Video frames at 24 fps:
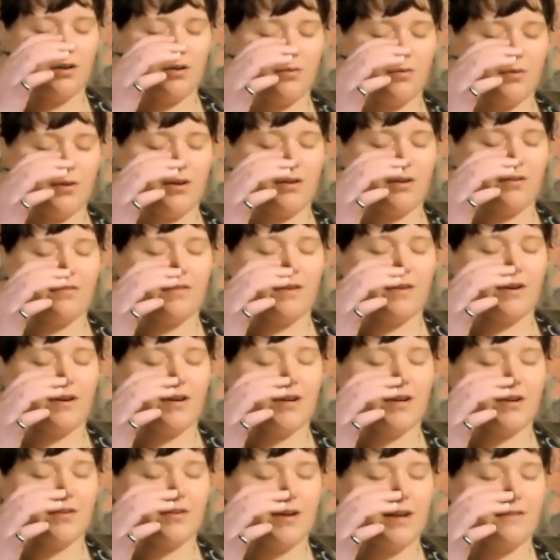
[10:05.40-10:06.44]
We are
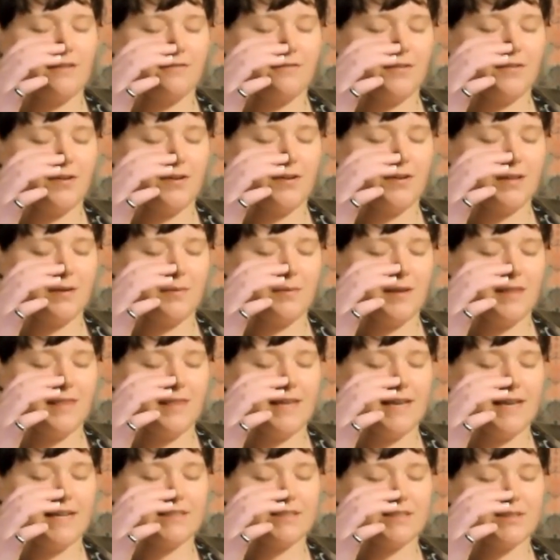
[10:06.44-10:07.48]
very grateful, and we
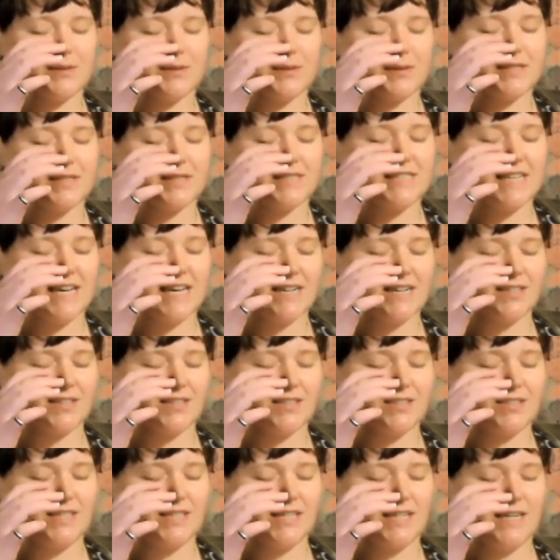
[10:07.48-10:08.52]
thank Source
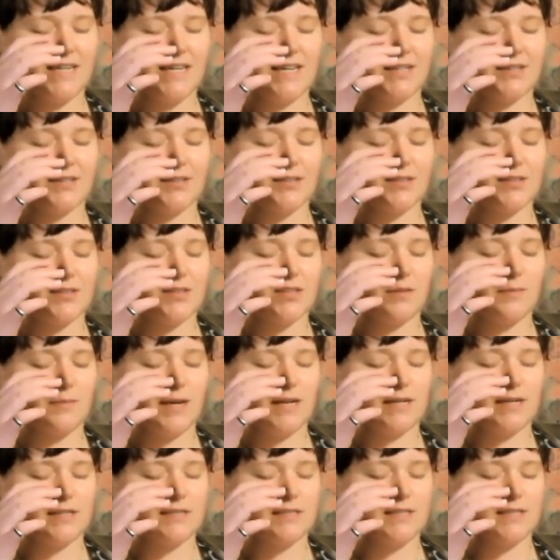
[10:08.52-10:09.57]
Energy, Crystal
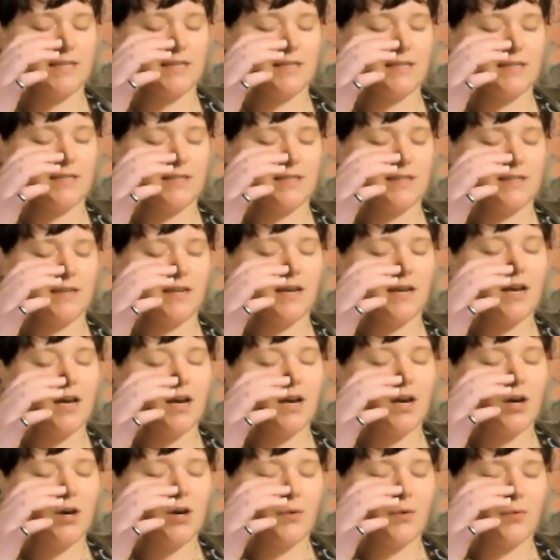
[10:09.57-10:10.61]
Medicine,
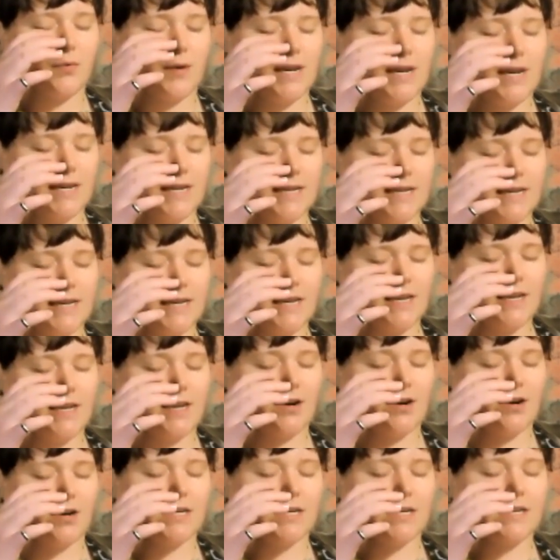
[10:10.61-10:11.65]
Reiki,
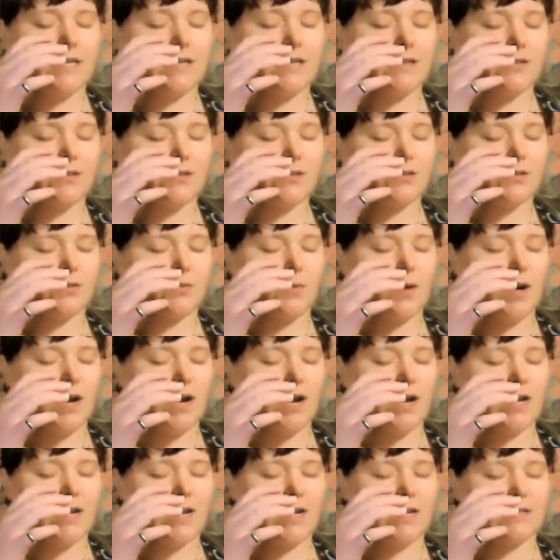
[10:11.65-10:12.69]
our healed,
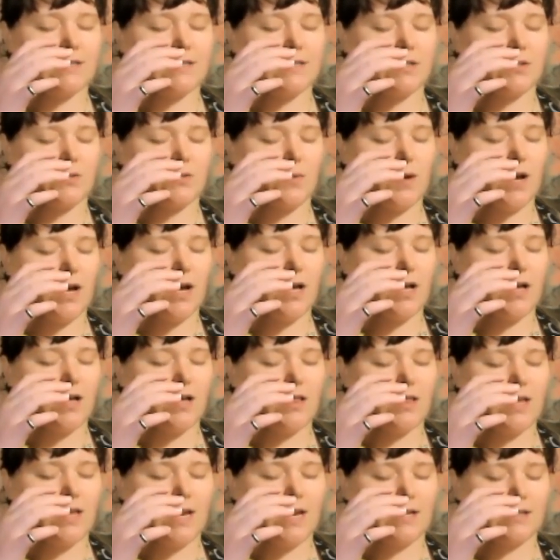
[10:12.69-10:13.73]
wise, and
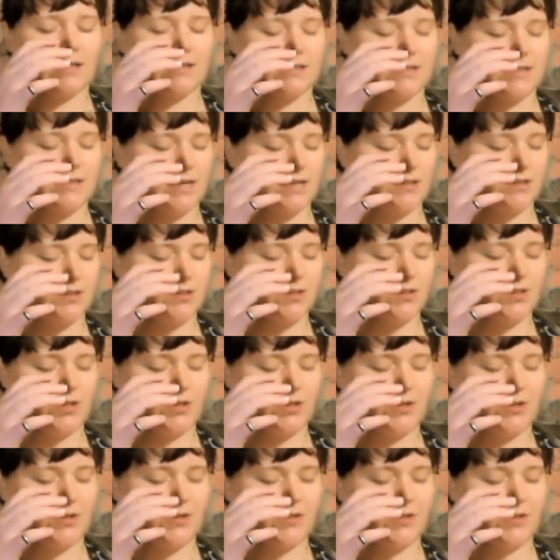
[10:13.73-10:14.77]
well
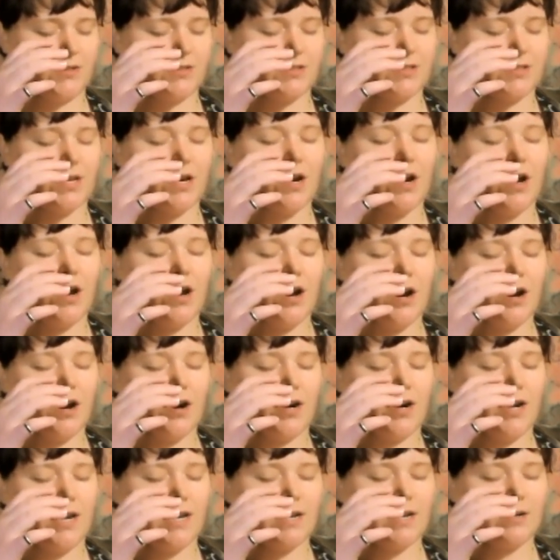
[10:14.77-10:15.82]
ancestors, our
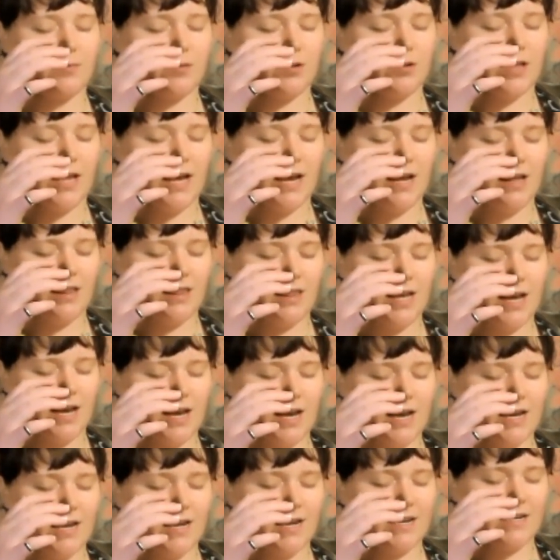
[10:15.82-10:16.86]
animal
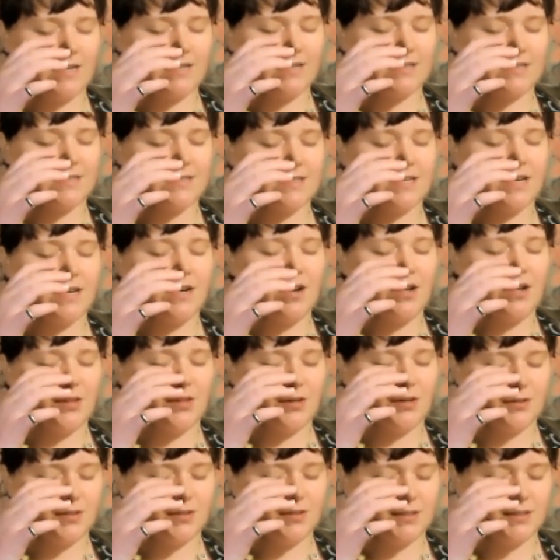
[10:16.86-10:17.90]
allies, the
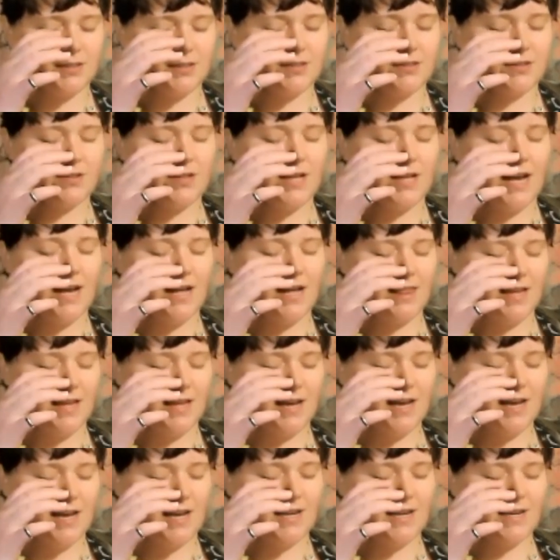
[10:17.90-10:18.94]
crystal
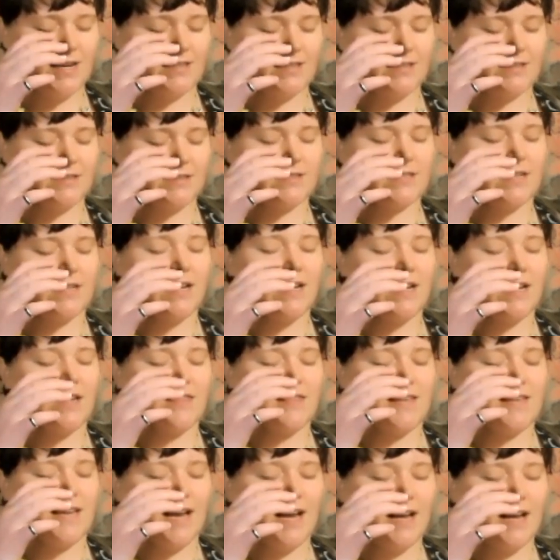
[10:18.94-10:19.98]
allies,
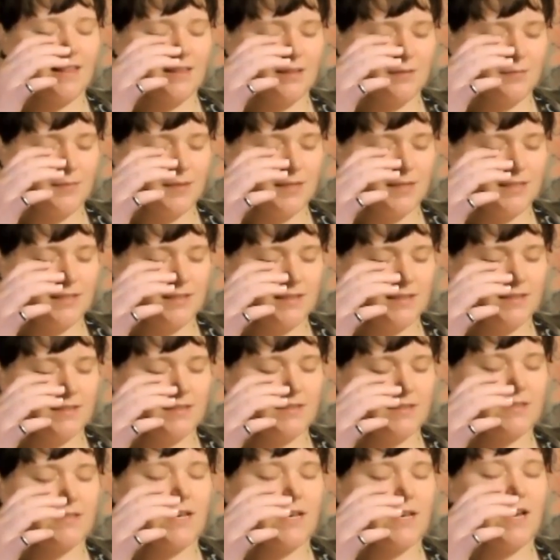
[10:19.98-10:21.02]
the
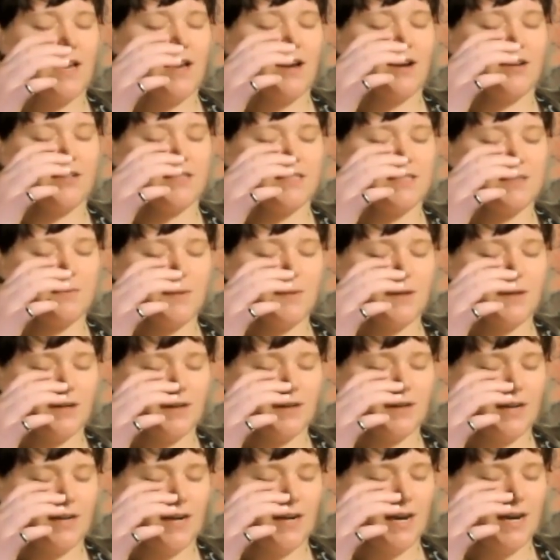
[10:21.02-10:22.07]
elements, our
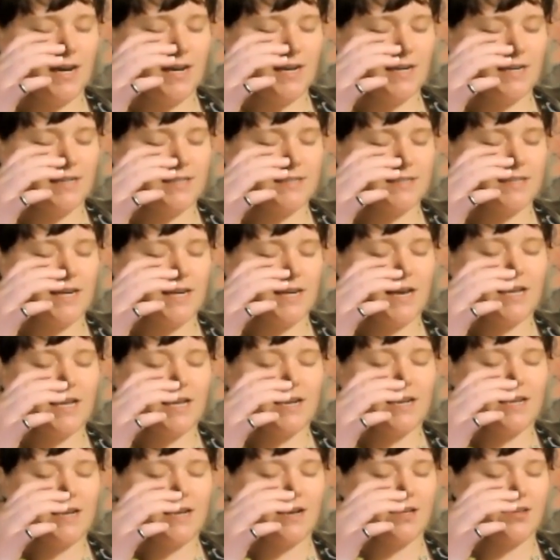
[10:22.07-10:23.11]
spirit guides, and
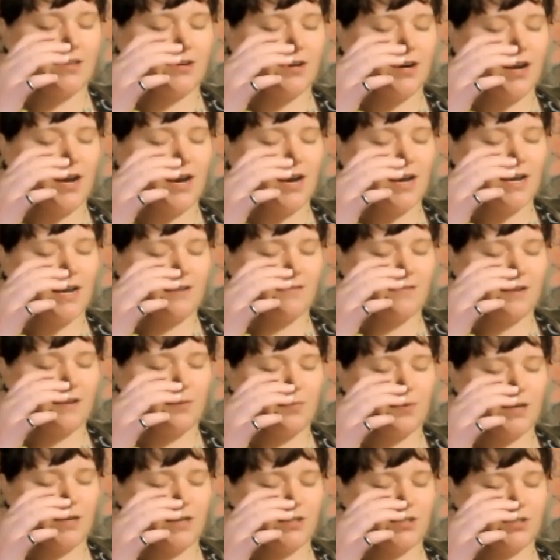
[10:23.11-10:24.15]
any other high
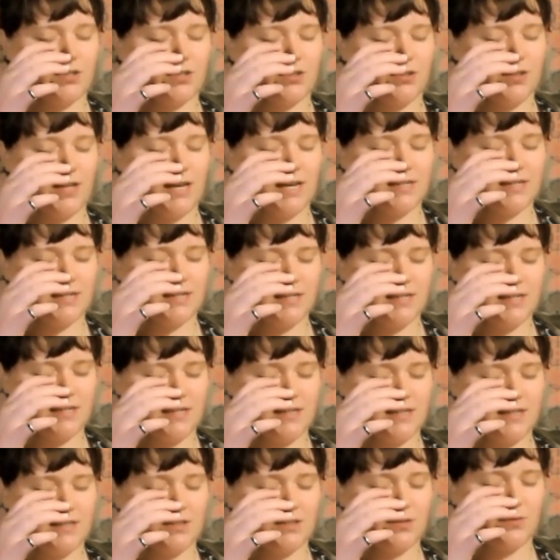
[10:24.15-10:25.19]
vibrational
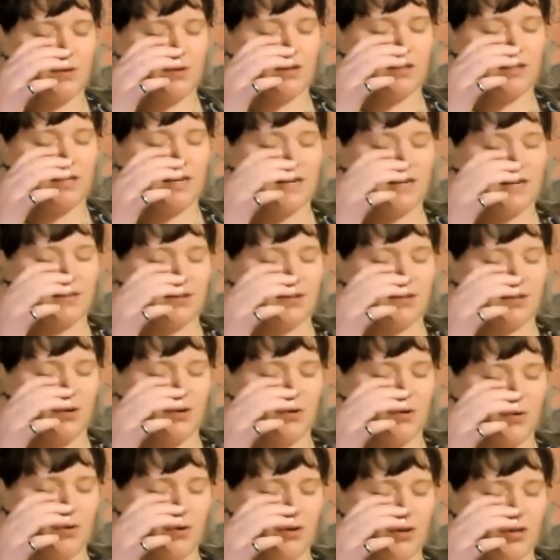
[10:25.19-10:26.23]
entities who are light at their
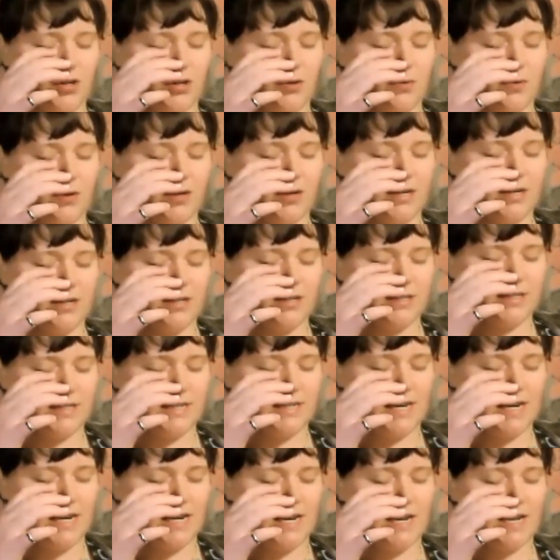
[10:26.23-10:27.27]
core who are here
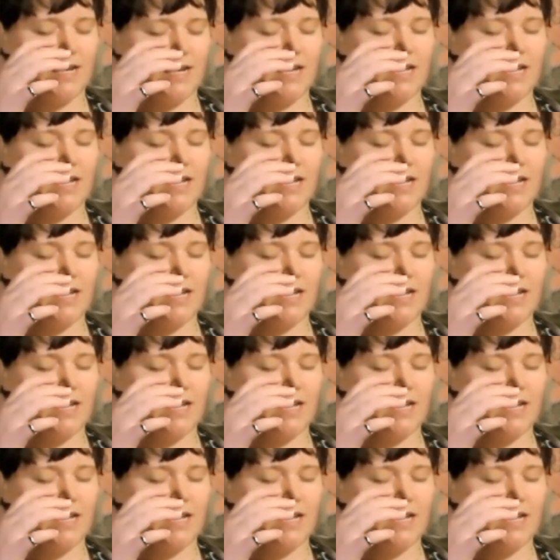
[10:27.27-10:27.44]
today